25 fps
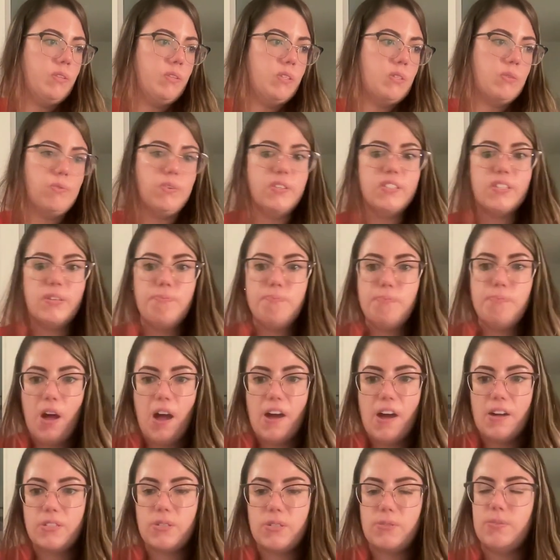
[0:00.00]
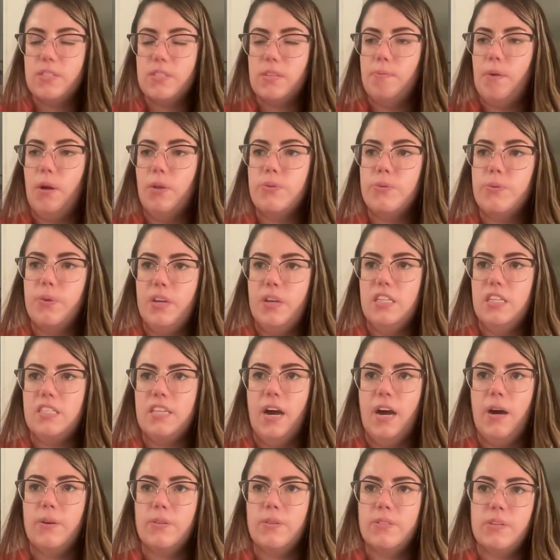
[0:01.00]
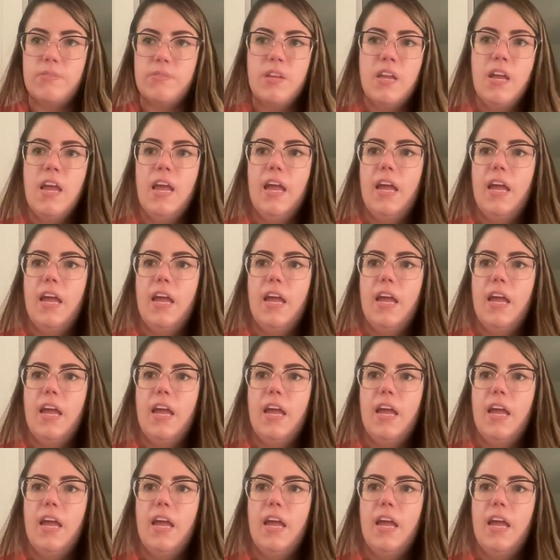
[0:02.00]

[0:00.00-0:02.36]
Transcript: which wasn't much, was about 20,000,